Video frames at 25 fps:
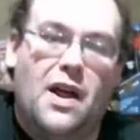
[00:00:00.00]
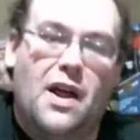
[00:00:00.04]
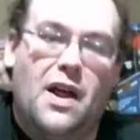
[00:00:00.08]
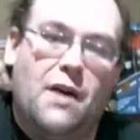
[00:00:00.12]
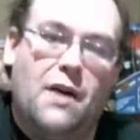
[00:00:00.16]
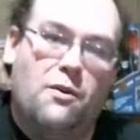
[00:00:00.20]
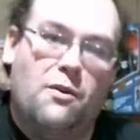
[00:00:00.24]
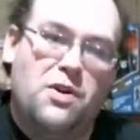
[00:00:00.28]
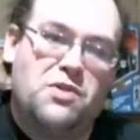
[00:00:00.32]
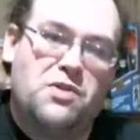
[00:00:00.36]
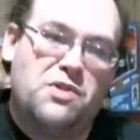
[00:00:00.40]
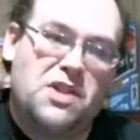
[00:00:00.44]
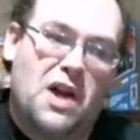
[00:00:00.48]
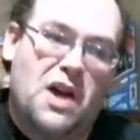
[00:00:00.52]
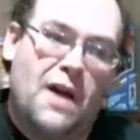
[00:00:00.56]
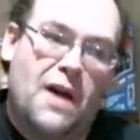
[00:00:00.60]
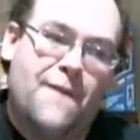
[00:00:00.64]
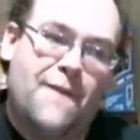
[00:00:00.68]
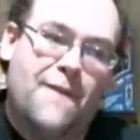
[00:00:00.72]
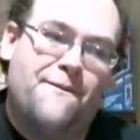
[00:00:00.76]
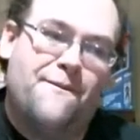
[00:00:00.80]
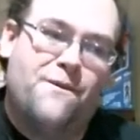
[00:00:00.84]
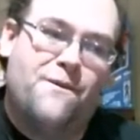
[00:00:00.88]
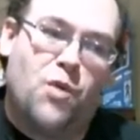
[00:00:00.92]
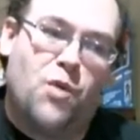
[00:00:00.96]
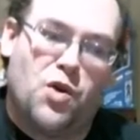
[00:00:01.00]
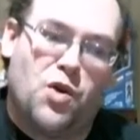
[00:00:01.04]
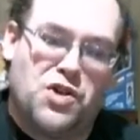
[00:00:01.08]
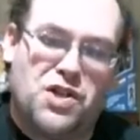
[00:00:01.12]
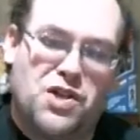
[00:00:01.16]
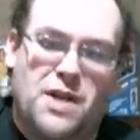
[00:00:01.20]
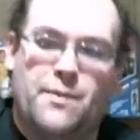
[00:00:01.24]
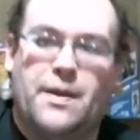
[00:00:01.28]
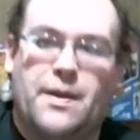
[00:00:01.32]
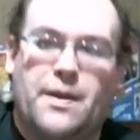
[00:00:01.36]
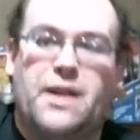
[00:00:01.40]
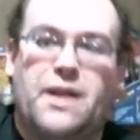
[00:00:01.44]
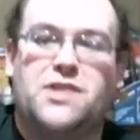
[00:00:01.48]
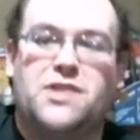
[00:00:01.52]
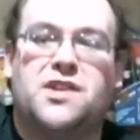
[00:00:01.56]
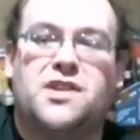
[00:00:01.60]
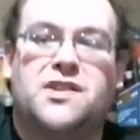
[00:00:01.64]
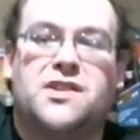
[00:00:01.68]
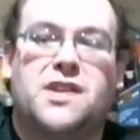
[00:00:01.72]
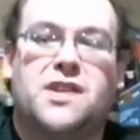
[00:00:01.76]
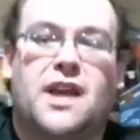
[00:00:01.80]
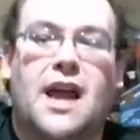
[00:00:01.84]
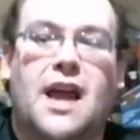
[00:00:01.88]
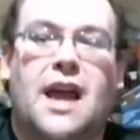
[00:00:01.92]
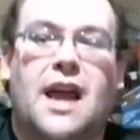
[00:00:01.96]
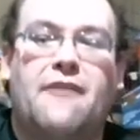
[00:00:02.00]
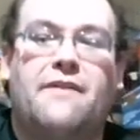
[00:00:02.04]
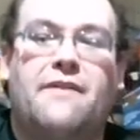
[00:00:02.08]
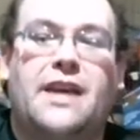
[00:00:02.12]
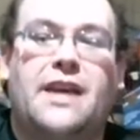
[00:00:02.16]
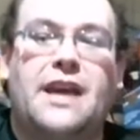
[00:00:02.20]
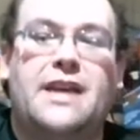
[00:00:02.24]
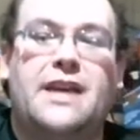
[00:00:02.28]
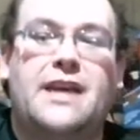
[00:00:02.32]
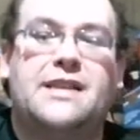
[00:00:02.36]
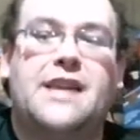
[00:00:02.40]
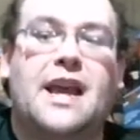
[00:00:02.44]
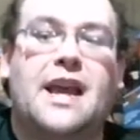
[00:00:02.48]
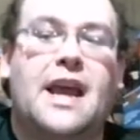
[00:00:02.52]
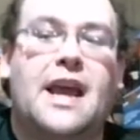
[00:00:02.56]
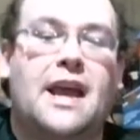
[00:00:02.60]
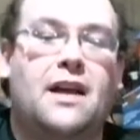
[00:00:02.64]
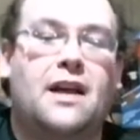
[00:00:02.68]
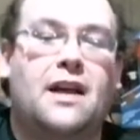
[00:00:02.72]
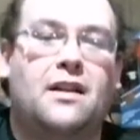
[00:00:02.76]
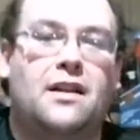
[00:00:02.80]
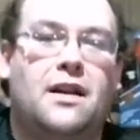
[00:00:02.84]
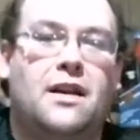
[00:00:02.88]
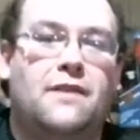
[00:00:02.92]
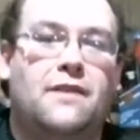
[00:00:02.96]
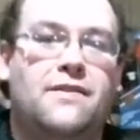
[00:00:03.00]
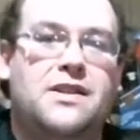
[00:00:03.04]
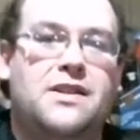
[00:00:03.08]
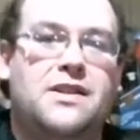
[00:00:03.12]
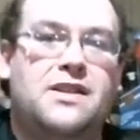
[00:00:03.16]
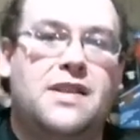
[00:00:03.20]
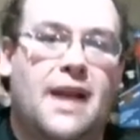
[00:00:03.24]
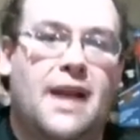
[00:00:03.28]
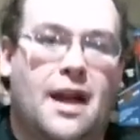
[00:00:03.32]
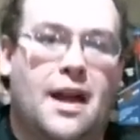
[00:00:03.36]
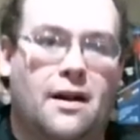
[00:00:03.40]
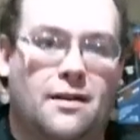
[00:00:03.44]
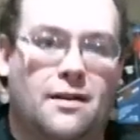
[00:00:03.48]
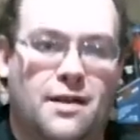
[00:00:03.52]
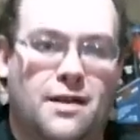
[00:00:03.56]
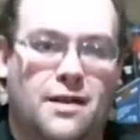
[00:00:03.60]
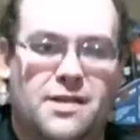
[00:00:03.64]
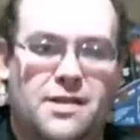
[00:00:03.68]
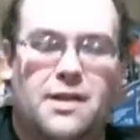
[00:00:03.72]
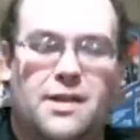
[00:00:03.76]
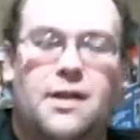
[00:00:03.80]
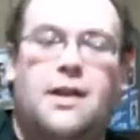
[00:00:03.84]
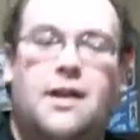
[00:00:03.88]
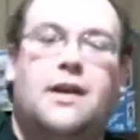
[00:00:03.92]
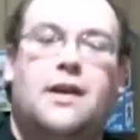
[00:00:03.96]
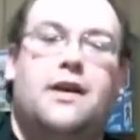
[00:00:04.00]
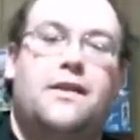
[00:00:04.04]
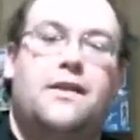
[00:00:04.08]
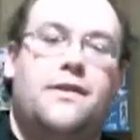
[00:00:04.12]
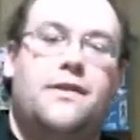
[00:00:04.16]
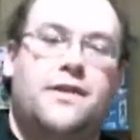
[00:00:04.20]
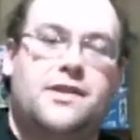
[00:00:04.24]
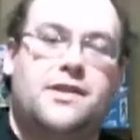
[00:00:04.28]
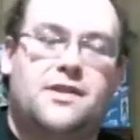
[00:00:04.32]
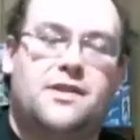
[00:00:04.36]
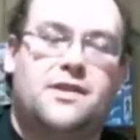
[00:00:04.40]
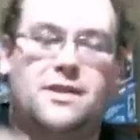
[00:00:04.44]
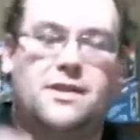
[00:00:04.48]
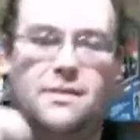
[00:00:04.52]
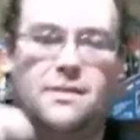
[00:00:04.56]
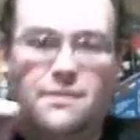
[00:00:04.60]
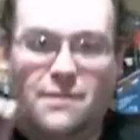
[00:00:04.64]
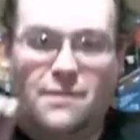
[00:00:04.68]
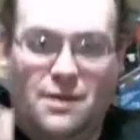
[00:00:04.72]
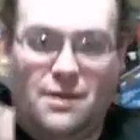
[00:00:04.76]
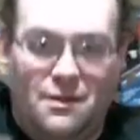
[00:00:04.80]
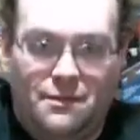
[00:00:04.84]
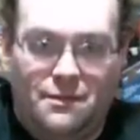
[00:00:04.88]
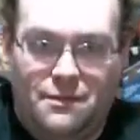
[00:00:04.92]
which was unfortunate because Jessicka Havok is a hell of a talent. This is, you know,